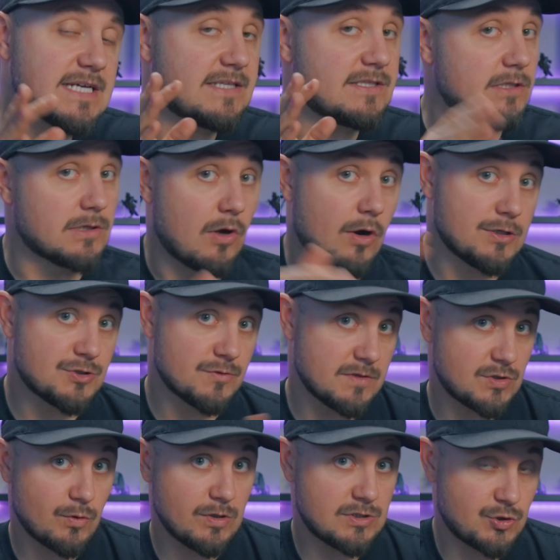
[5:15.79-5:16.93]
and the larger
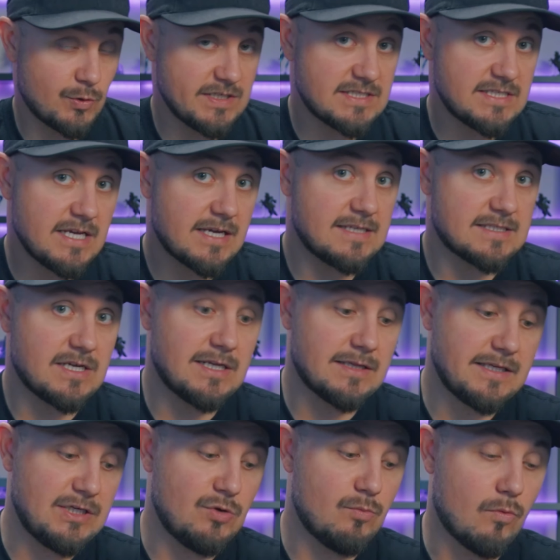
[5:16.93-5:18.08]
the joystick is gonna
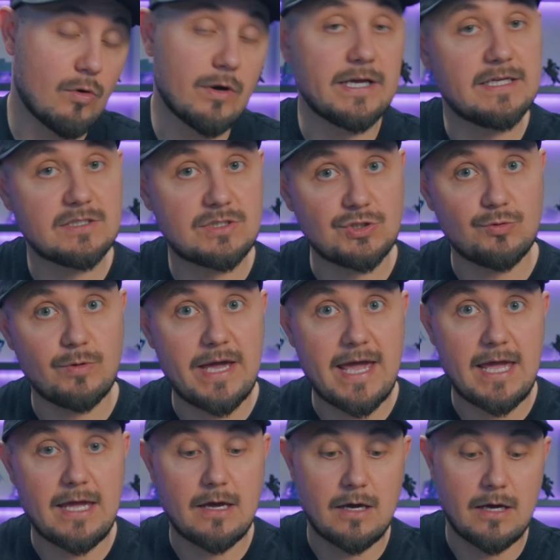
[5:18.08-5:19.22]
lean you more into
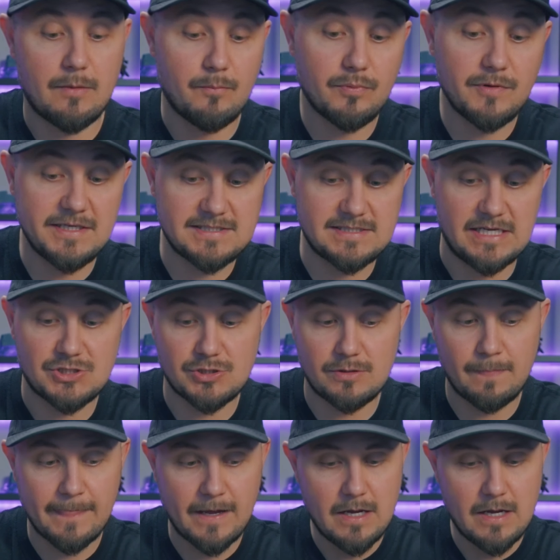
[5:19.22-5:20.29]
a PlayStation.